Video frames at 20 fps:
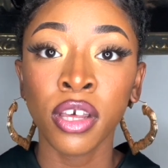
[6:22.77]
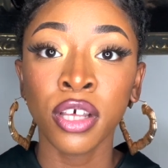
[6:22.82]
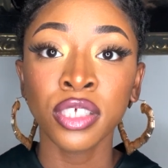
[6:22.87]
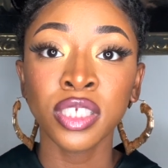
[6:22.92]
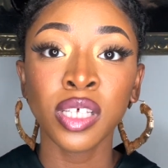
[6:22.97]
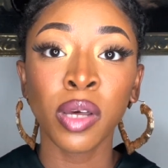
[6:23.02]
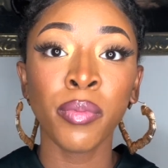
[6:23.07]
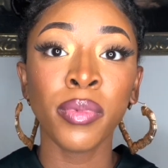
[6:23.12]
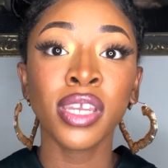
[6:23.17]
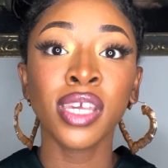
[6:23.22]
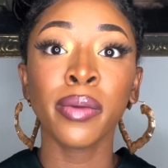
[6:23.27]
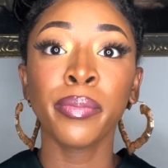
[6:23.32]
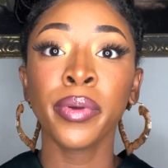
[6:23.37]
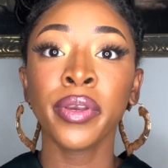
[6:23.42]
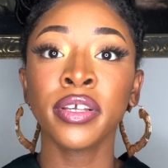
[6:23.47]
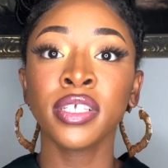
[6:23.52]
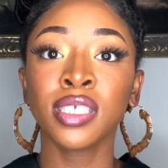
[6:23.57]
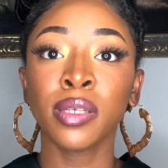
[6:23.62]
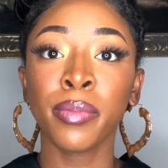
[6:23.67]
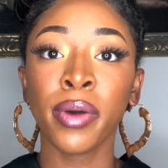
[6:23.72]
so many
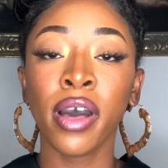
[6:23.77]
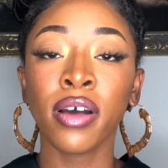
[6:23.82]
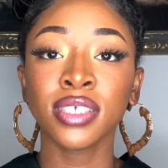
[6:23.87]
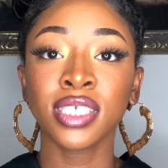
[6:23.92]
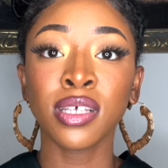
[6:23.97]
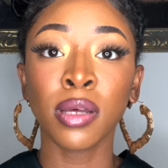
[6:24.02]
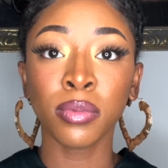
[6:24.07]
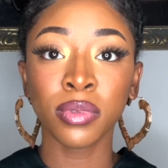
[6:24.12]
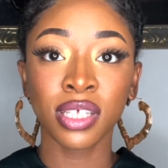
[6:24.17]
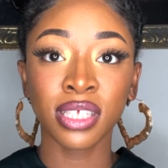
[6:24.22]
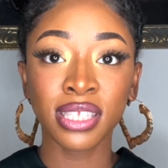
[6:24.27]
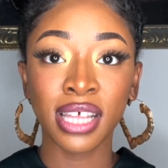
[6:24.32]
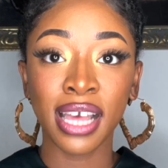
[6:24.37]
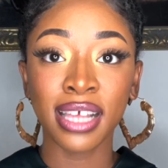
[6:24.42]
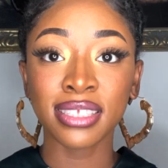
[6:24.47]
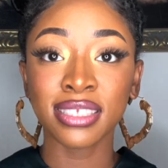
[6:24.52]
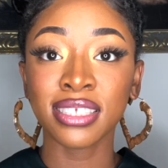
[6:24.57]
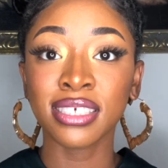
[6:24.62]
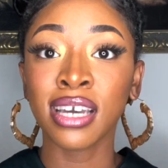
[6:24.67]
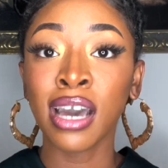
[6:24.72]
opinions about something
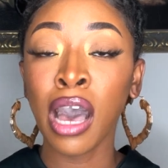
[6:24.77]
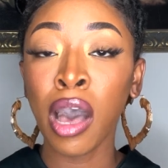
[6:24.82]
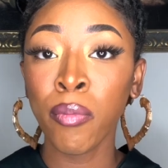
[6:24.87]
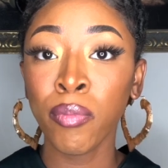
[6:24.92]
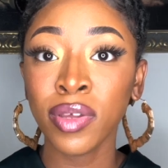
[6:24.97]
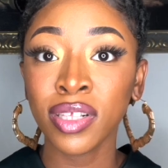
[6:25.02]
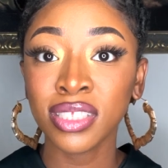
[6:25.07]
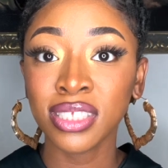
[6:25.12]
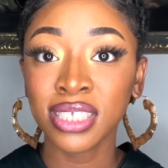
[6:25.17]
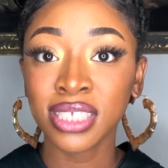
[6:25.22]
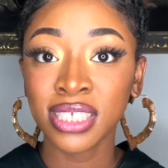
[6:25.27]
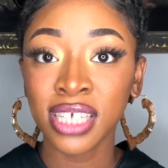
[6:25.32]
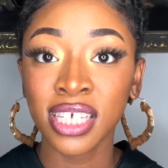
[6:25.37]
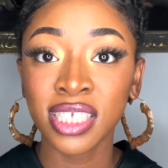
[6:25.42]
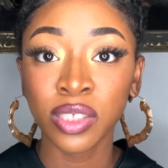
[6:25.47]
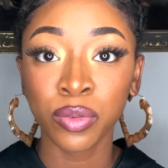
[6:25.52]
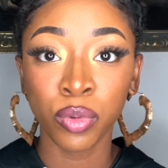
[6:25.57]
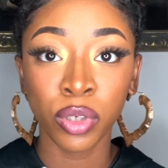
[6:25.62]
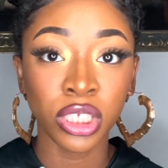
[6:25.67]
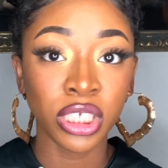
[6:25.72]
that's common
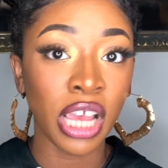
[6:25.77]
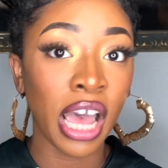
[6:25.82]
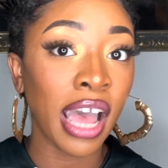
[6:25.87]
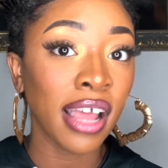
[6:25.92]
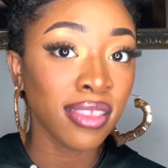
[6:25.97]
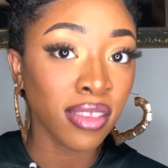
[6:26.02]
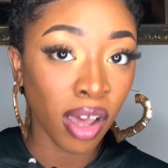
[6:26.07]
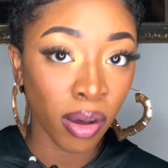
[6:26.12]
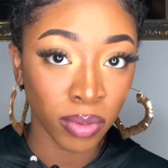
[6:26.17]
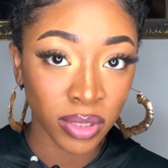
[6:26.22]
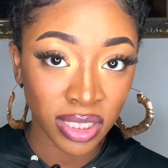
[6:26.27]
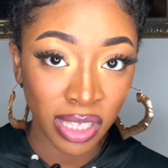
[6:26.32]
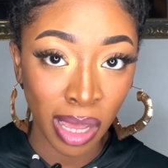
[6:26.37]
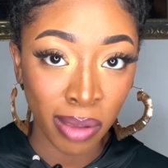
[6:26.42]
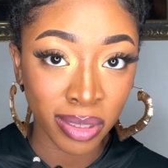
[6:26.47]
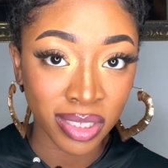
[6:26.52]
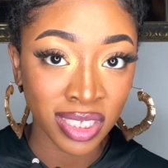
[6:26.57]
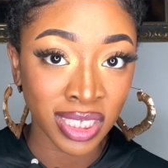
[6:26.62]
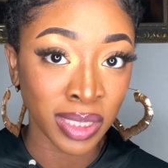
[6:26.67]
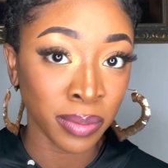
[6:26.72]
sense, which I thought was
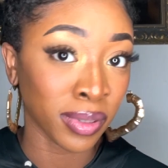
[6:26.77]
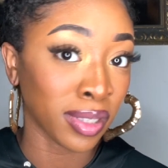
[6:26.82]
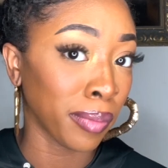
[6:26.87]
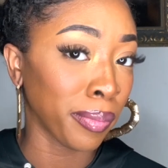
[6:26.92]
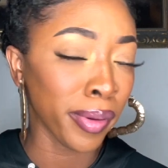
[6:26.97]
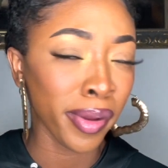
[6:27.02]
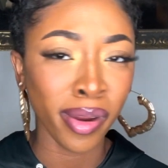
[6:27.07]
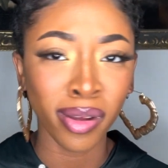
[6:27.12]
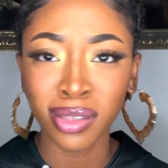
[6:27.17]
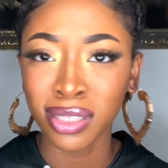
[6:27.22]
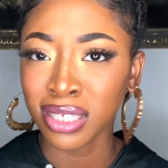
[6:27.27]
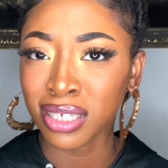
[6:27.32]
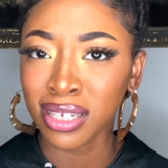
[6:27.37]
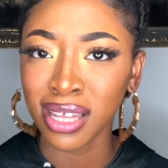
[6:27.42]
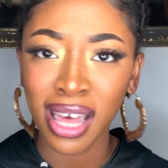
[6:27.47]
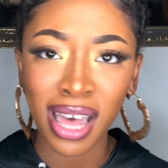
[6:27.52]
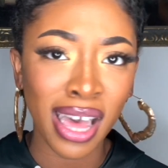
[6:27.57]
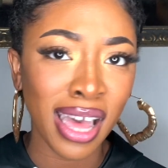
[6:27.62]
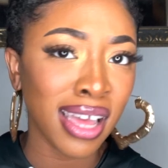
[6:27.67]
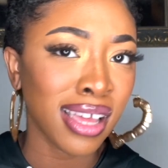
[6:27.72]
common sense, but apparently
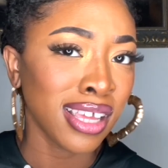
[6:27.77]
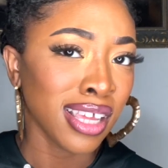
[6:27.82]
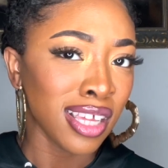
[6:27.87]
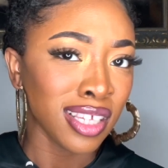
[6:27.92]
not.